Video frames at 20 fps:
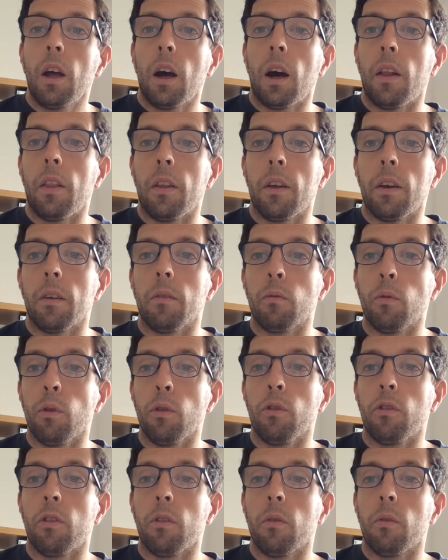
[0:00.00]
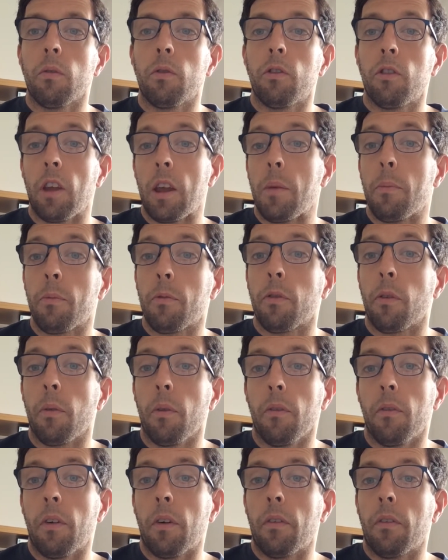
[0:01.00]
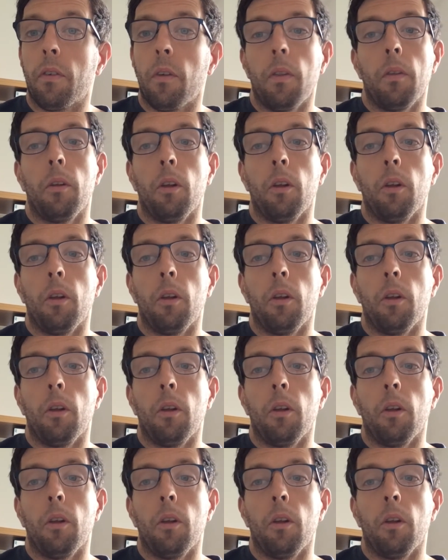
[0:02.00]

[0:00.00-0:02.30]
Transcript: and it runs deep from the